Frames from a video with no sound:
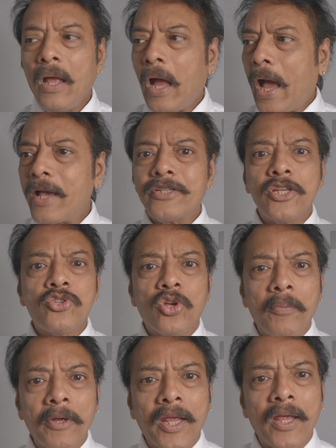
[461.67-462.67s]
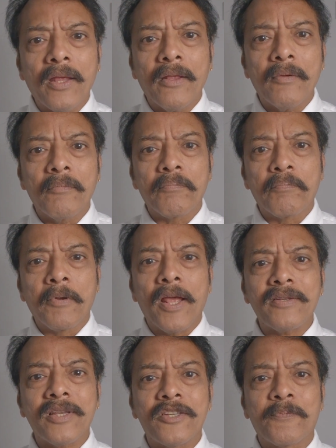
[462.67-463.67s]
I see so many
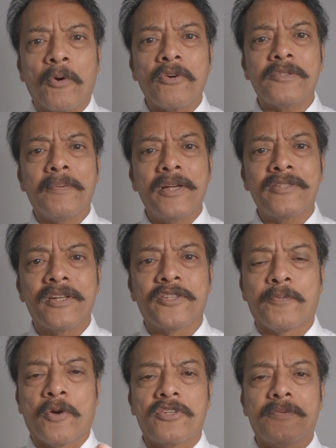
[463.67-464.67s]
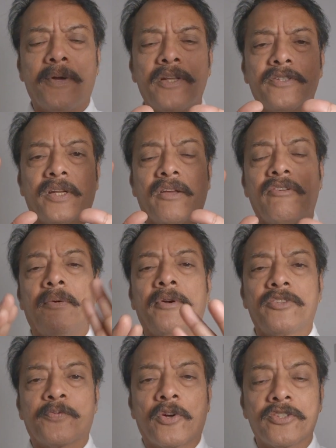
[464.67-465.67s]
places, sports medicine, everybody
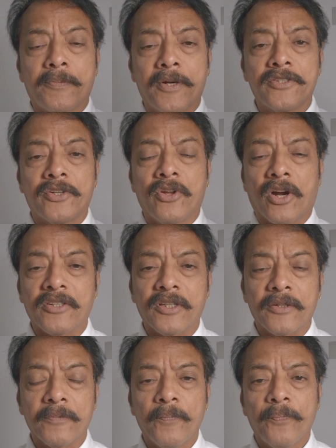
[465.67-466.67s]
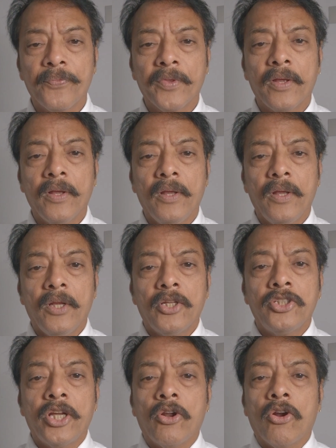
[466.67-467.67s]
is sports medicine doctor.
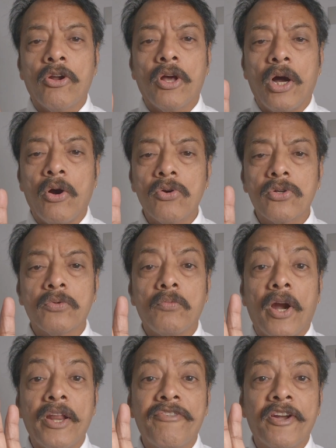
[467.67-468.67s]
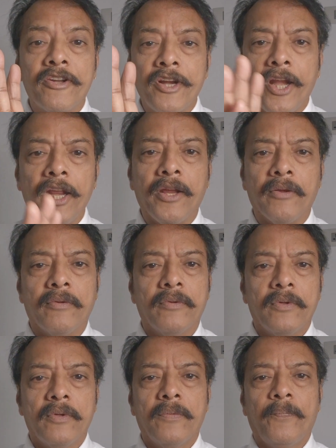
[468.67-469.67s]
They don't know how to modify training.
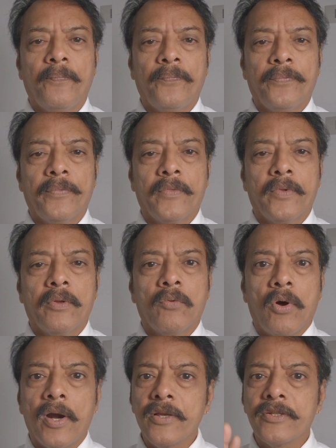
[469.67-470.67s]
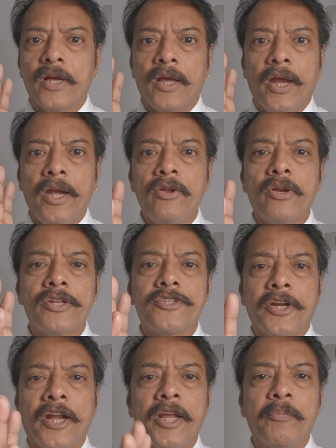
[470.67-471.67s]
What is the endurance
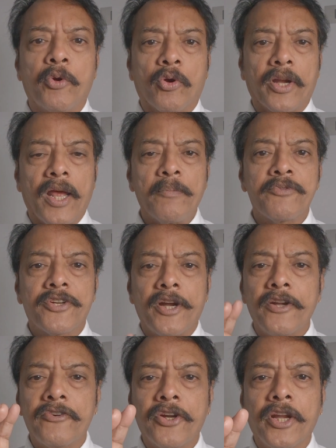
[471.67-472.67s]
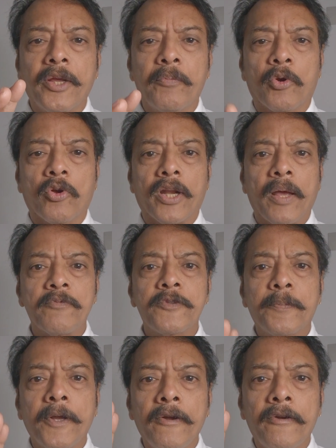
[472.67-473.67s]
training program, strength training program,
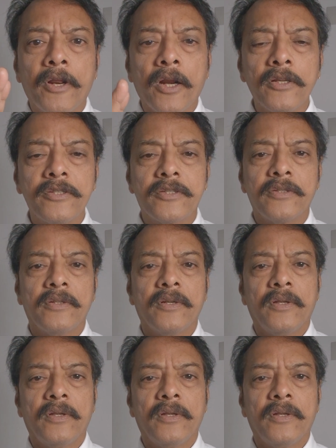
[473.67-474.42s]
speed drills,